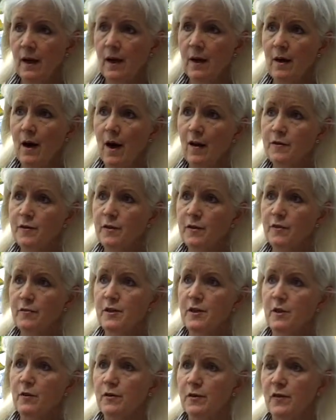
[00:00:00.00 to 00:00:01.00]
After the
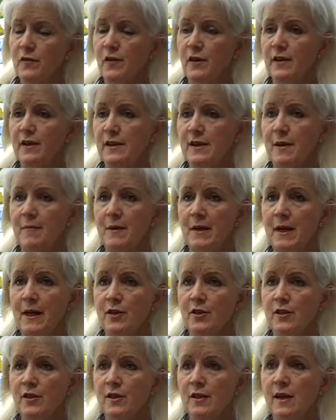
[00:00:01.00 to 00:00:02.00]
results of her
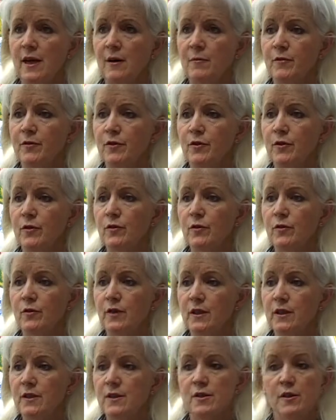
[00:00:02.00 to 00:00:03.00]
examination had come through,
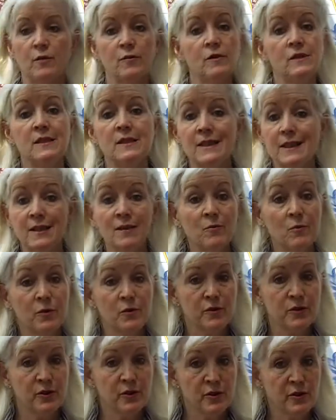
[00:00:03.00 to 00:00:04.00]
the consultant didn't
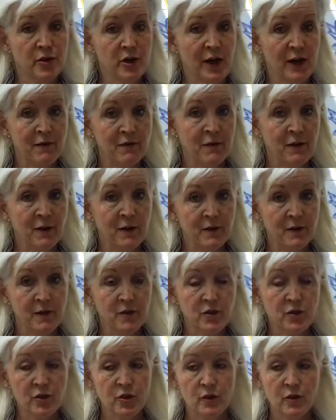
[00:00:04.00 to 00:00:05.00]
want to chat further
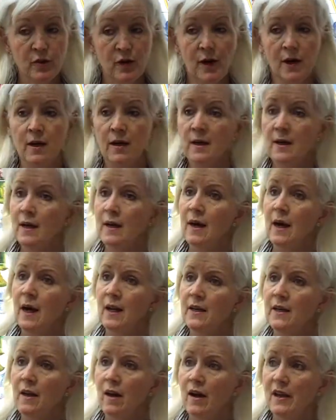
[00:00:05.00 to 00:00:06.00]
to her,
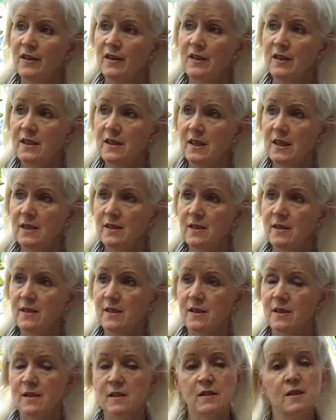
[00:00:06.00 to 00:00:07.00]
and neither did his
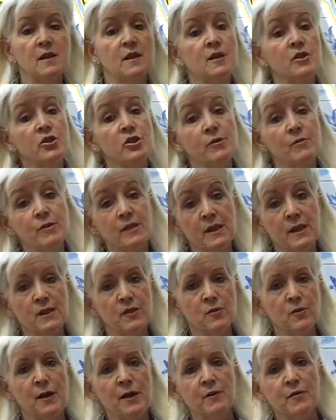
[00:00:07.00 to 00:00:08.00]
assistant, and she was
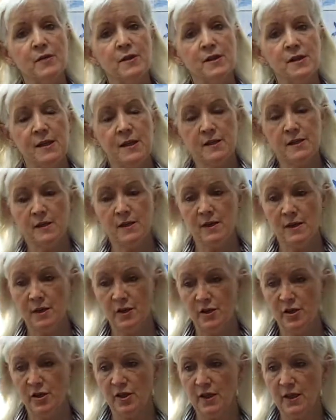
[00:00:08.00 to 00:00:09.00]
sent away with this
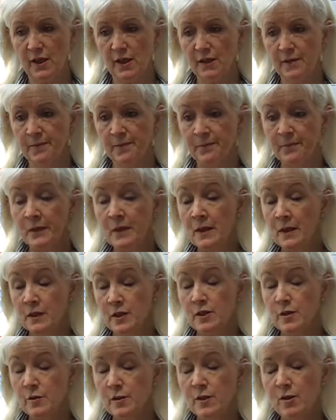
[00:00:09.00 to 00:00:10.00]
exercise sheet.
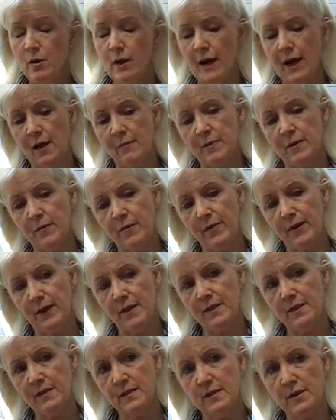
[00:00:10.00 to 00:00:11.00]
She was quite happy with
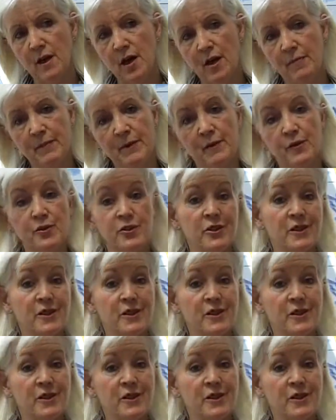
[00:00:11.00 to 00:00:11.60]
that at the time because